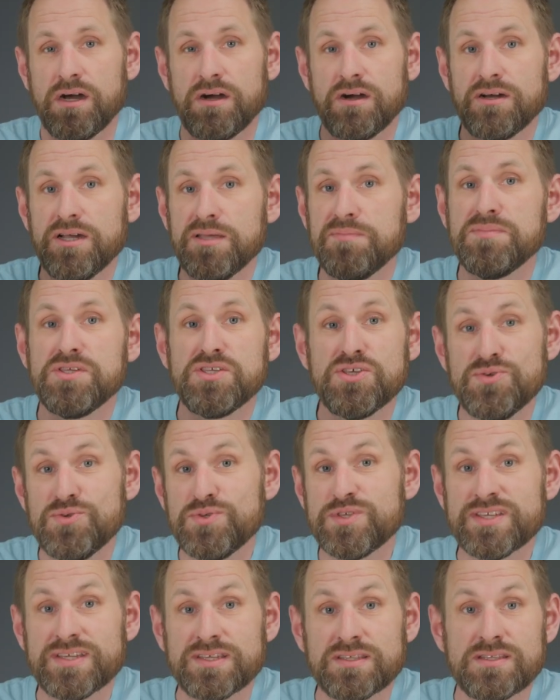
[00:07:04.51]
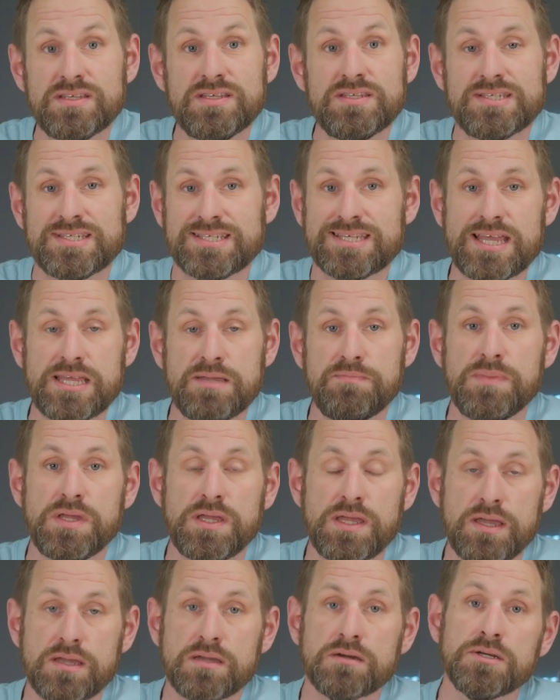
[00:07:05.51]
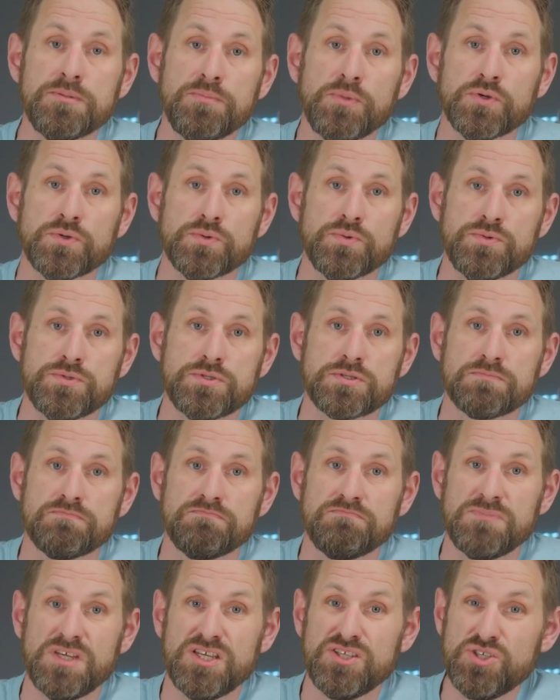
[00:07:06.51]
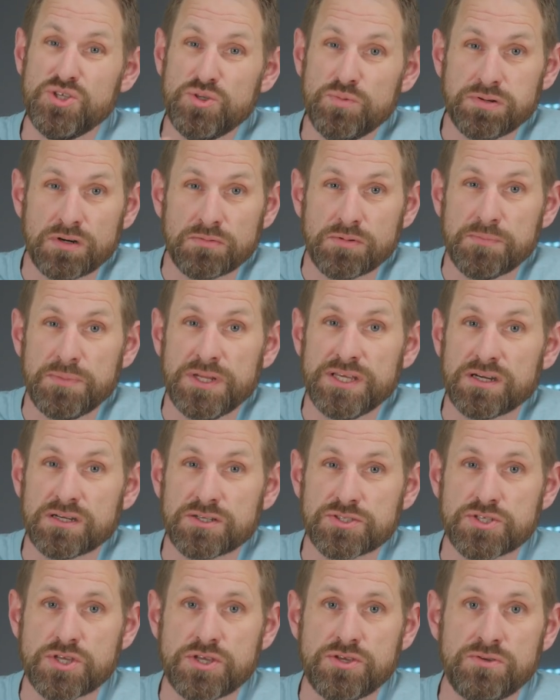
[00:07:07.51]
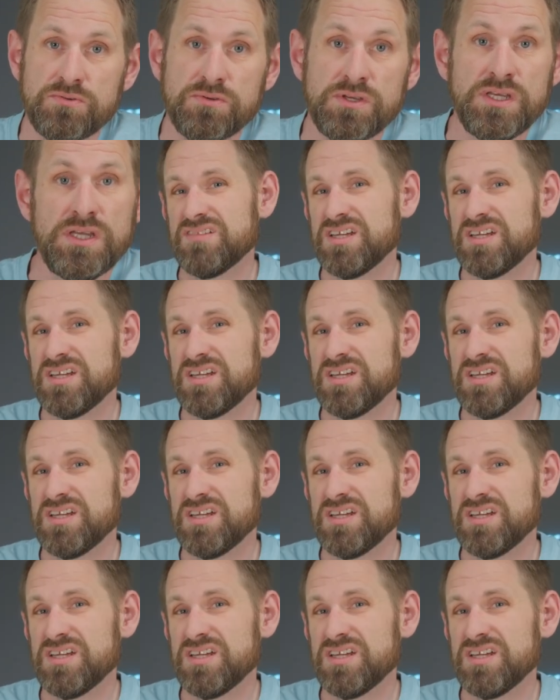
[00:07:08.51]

I'm using these same AI models, and you probably are too.